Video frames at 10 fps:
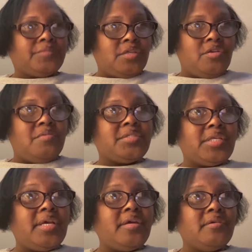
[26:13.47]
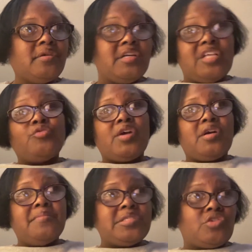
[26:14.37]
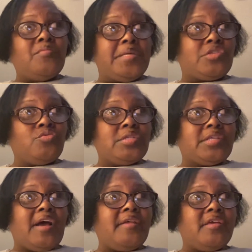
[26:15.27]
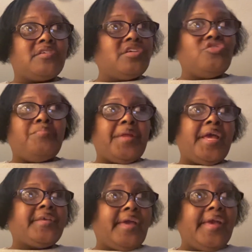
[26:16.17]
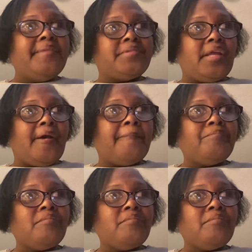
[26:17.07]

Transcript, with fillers: You know what I'm saying? Because that's what commit, commit suicide is. Because you're playing games now.